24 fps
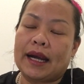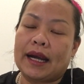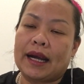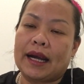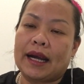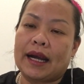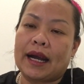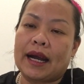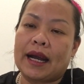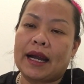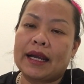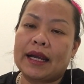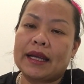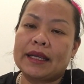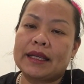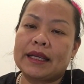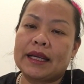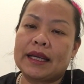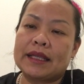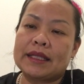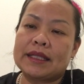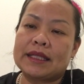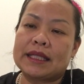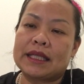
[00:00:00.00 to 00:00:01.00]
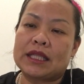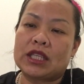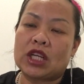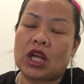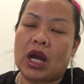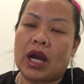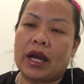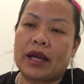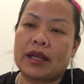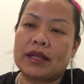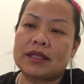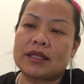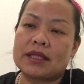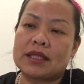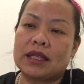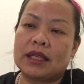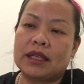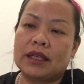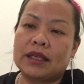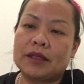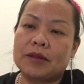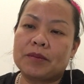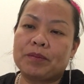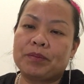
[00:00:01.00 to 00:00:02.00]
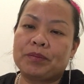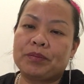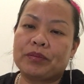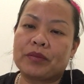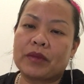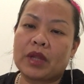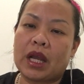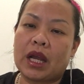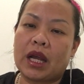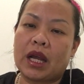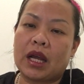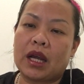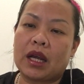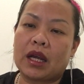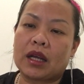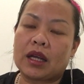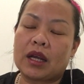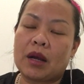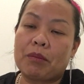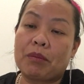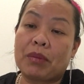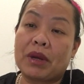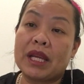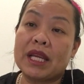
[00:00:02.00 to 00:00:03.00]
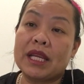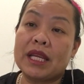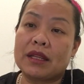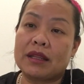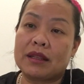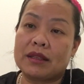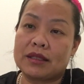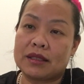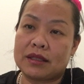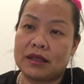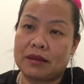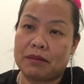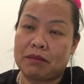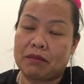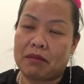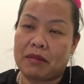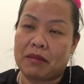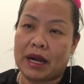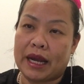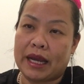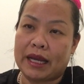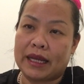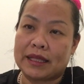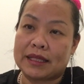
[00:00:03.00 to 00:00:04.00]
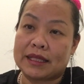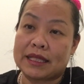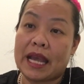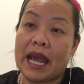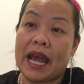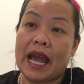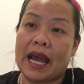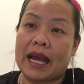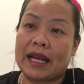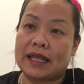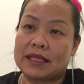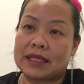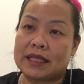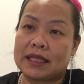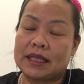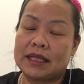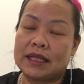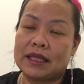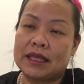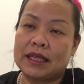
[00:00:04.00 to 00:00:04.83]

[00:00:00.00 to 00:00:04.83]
I did not complete my task